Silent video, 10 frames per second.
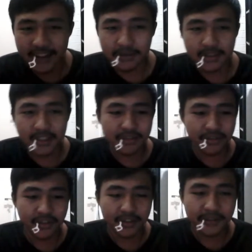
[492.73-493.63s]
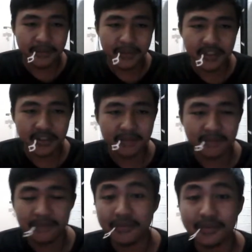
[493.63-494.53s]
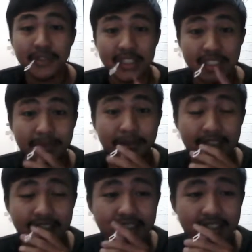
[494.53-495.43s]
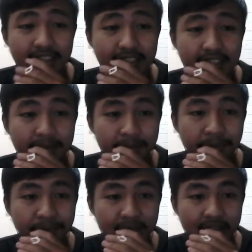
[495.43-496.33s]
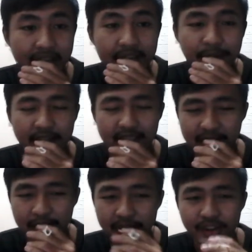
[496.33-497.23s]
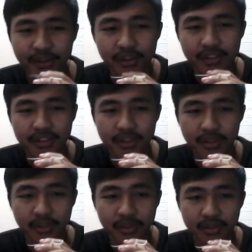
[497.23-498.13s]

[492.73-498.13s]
that was a short animation. Really, really good. Anyways, we are going to